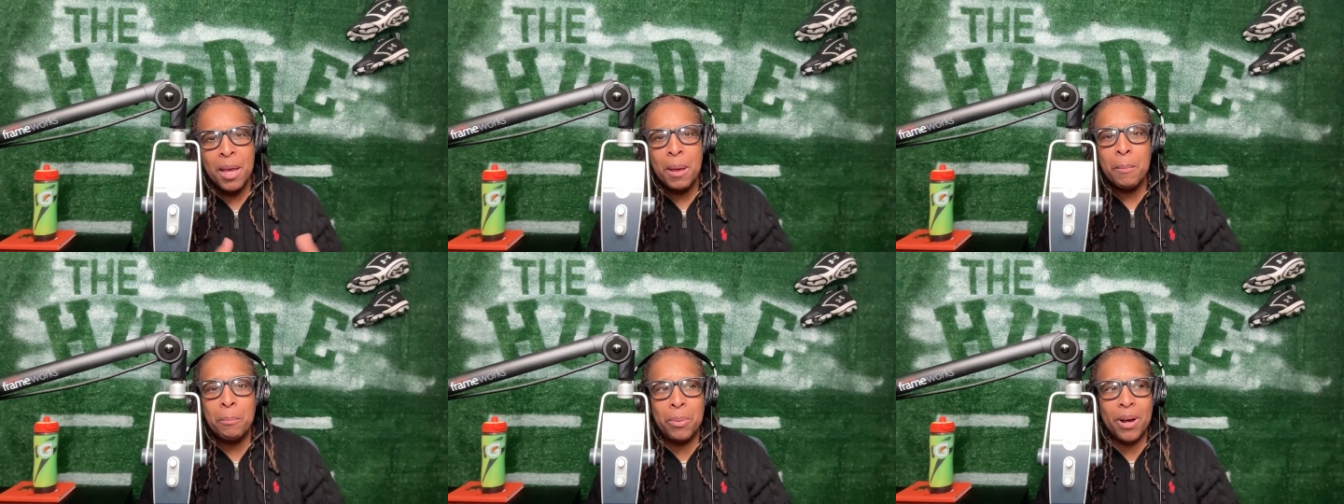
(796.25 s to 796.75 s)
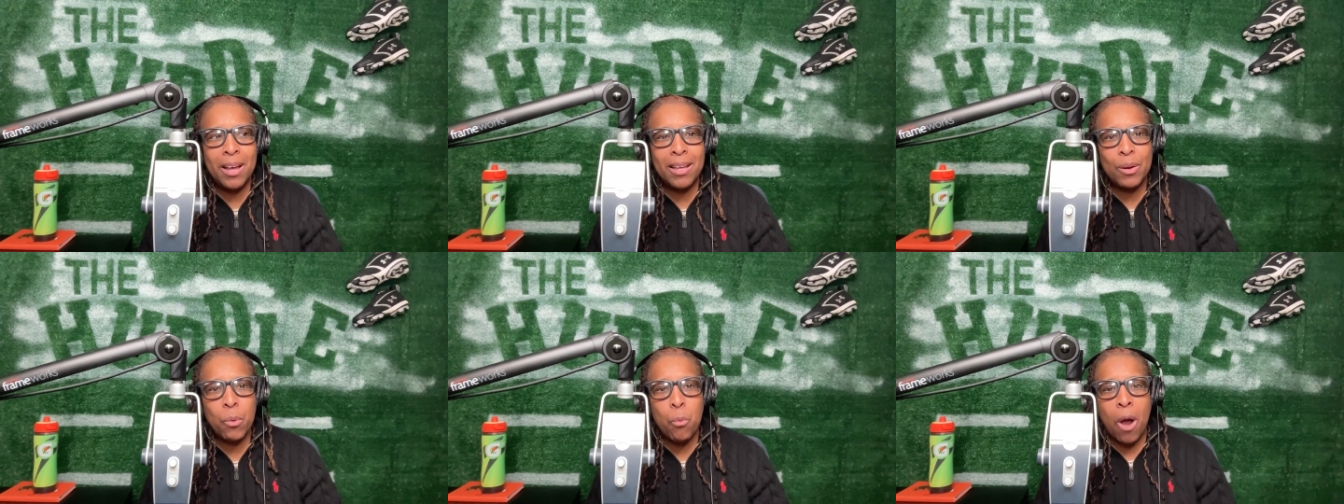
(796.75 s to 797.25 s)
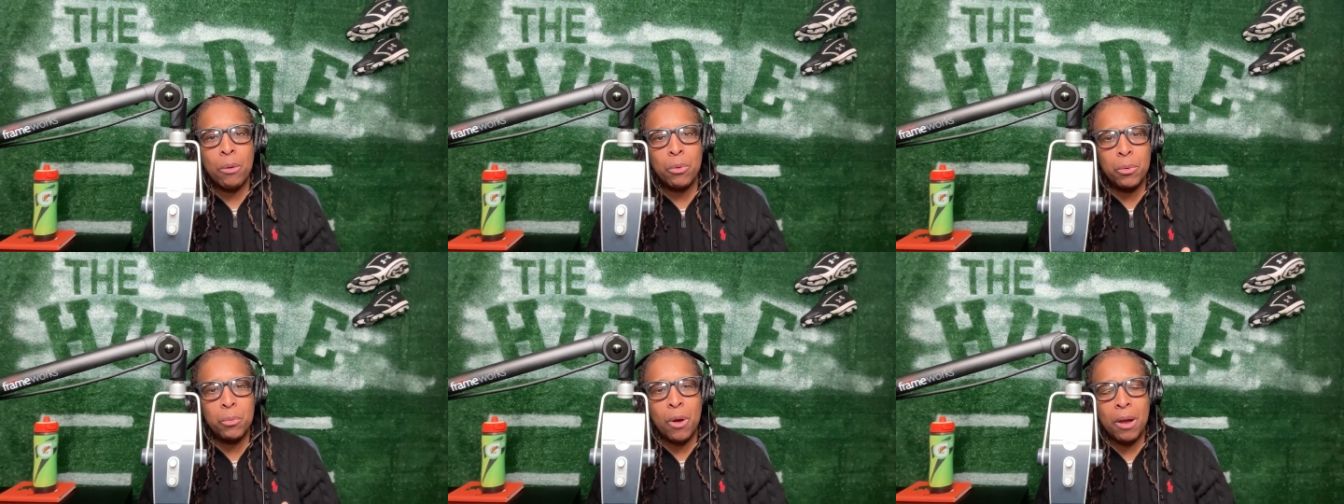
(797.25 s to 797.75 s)
But why
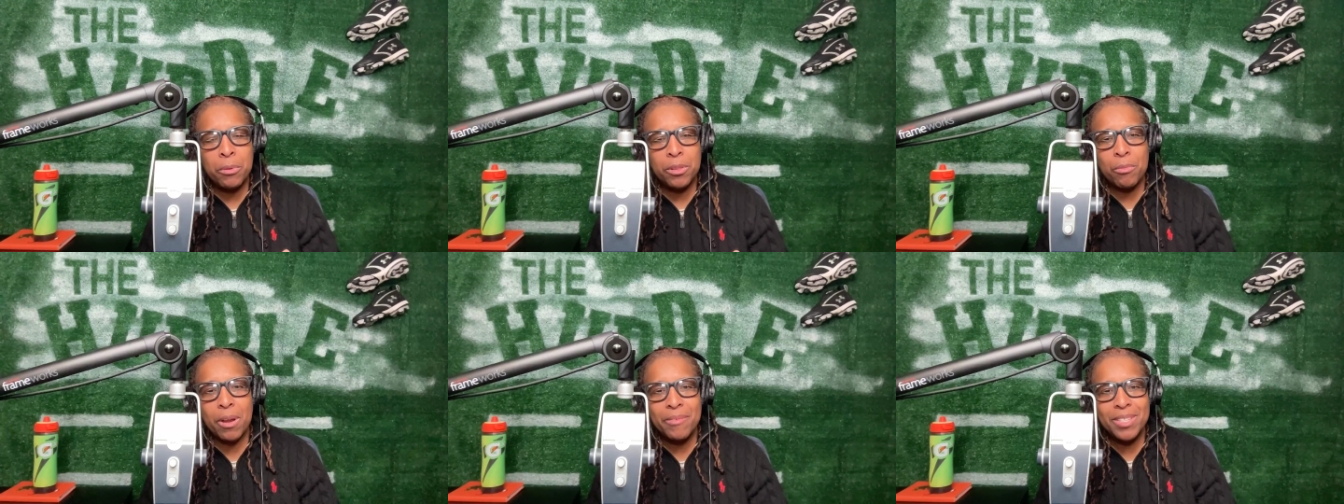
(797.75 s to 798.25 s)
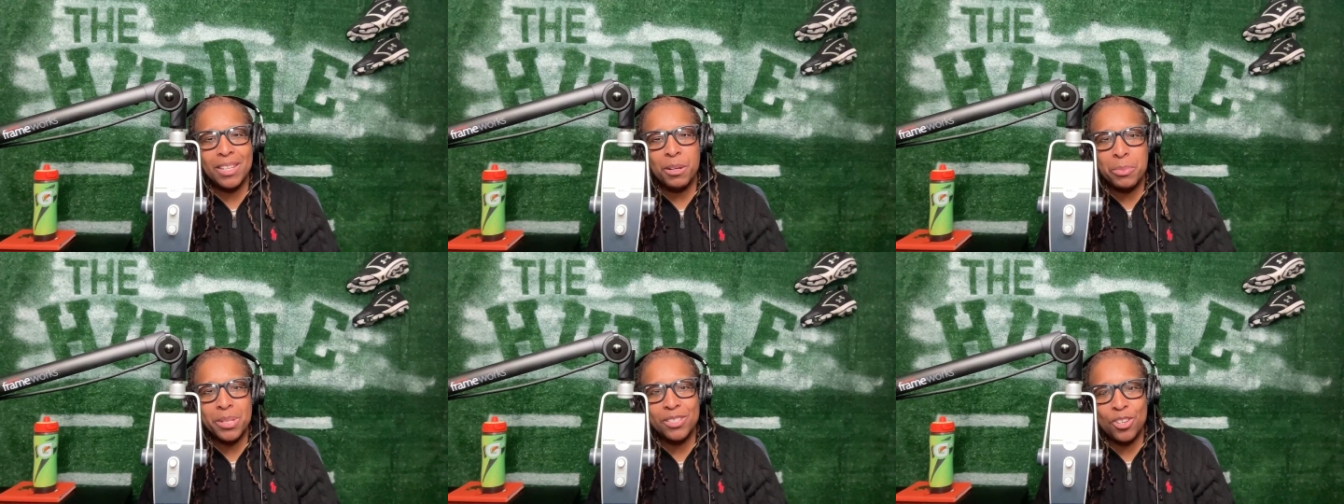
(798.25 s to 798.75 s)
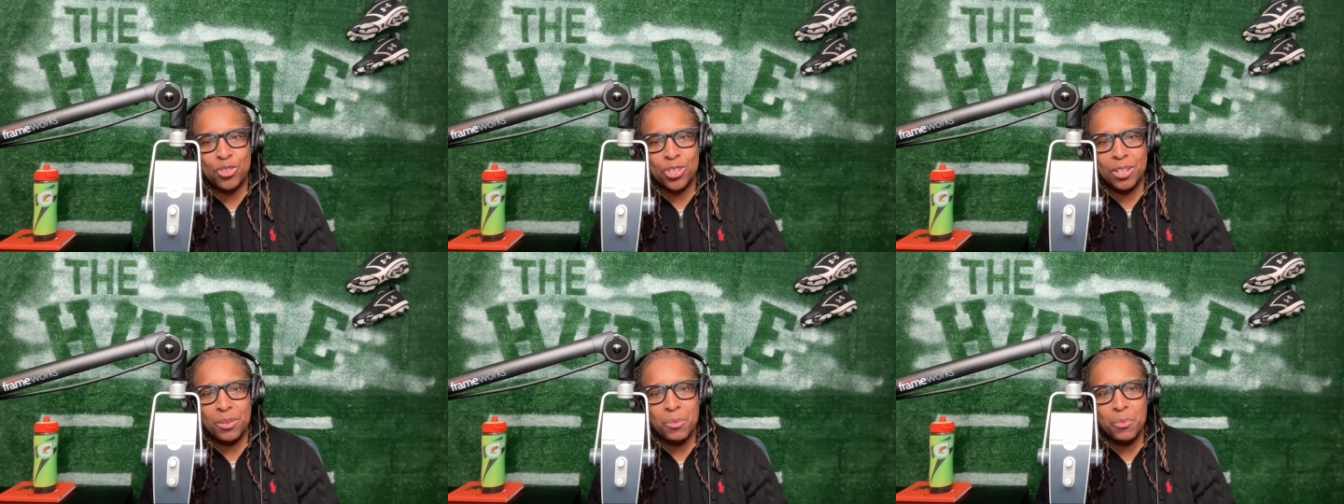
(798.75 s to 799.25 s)
were the Ravens in a
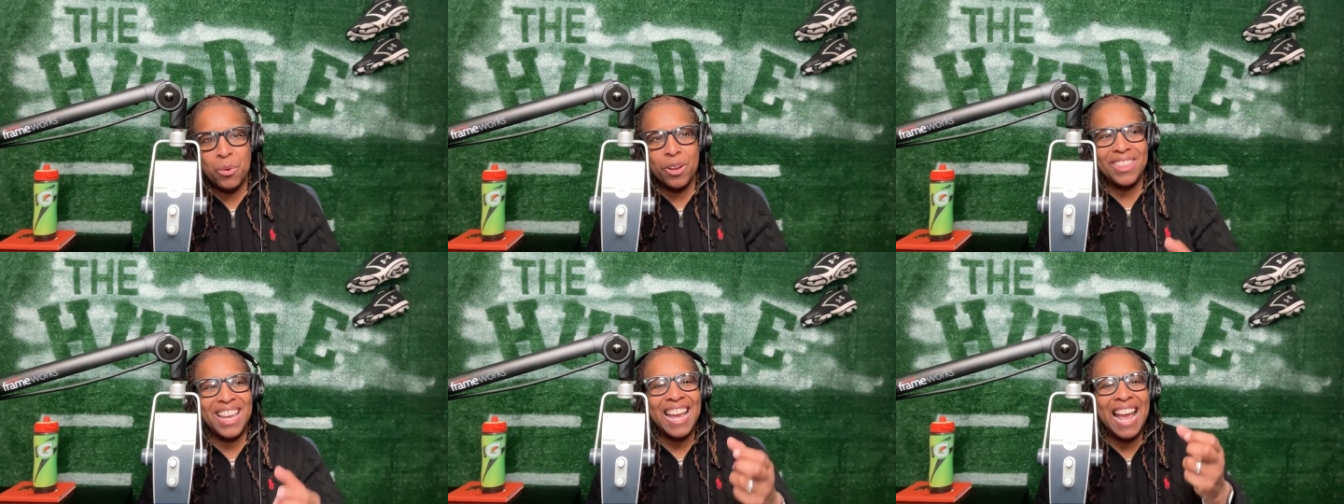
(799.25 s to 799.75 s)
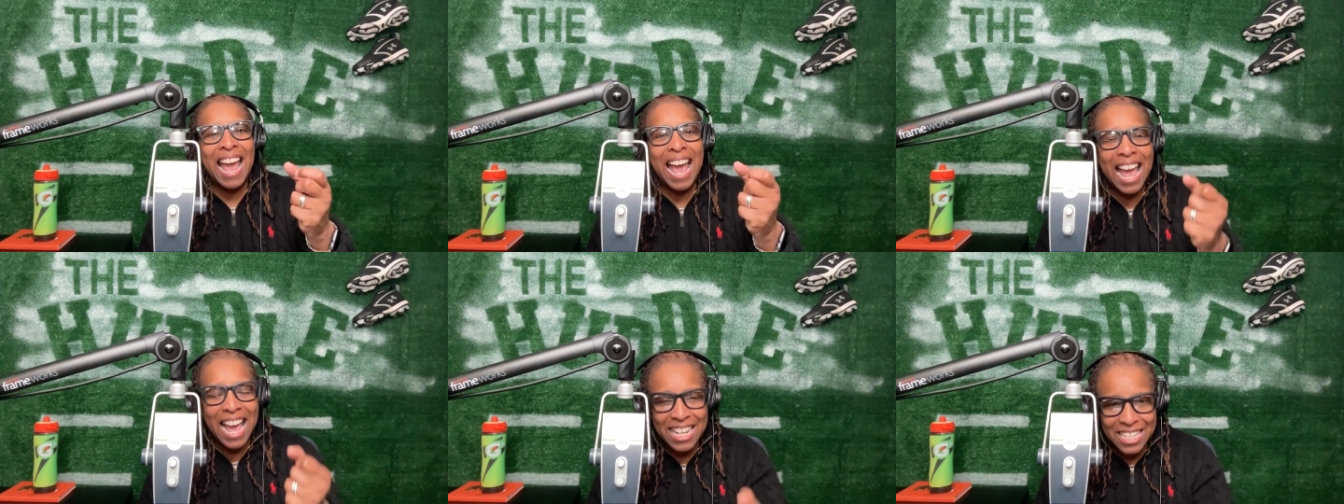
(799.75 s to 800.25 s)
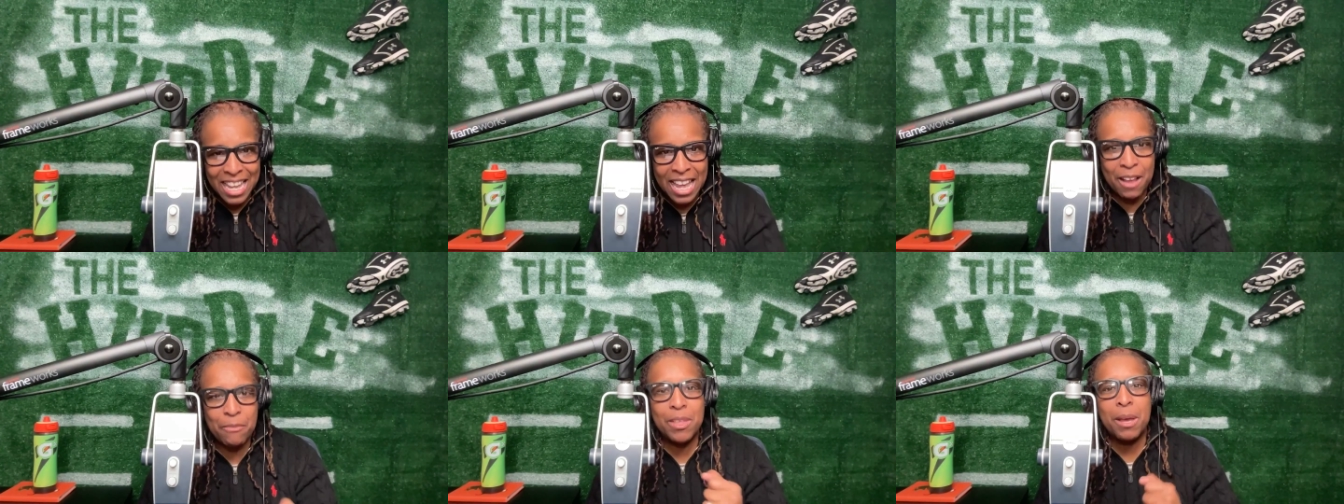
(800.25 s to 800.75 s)
position where they had to
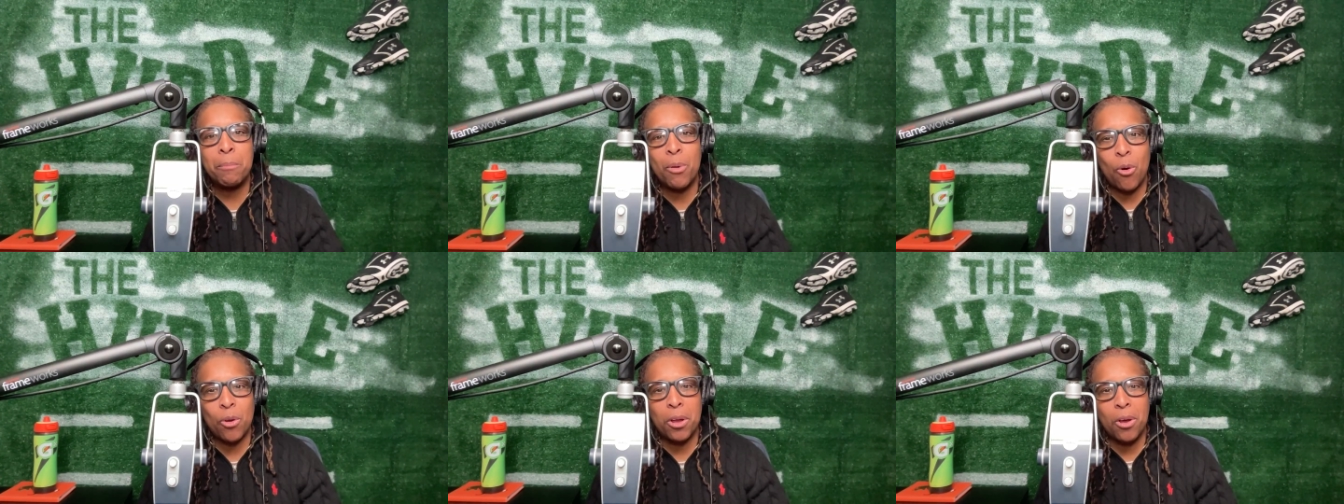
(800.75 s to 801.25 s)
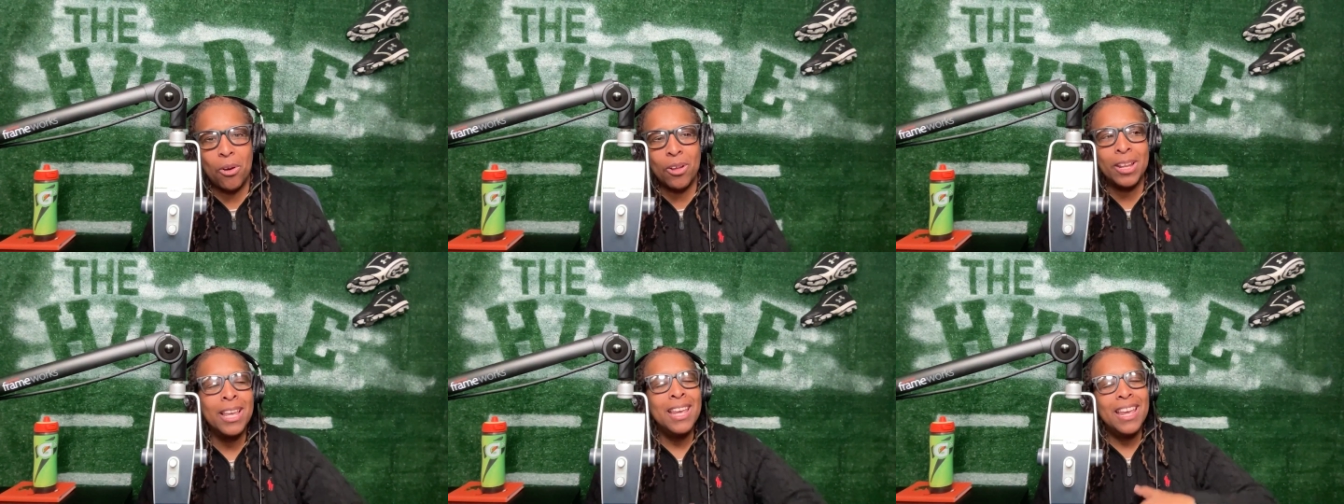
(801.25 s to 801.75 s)
have that ball caught?